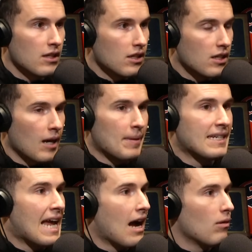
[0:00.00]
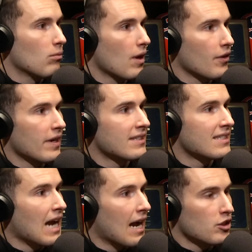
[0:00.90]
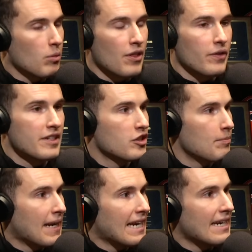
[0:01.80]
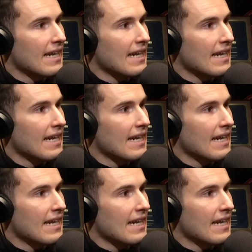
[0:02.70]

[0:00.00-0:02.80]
coming down, whether it's size, whether it's speed.